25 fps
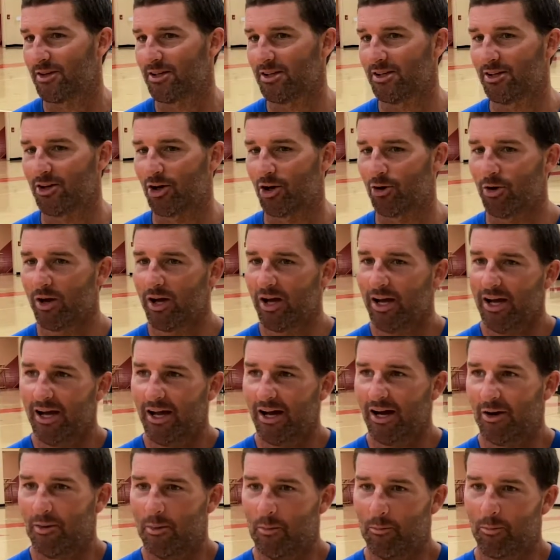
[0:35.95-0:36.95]
You know,
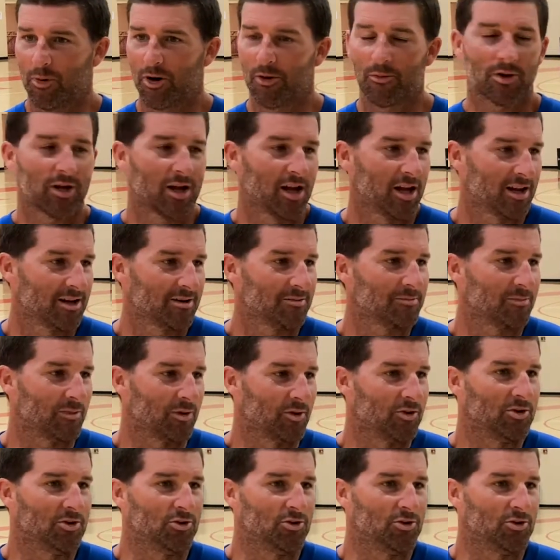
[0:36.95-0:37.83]
Birmingham,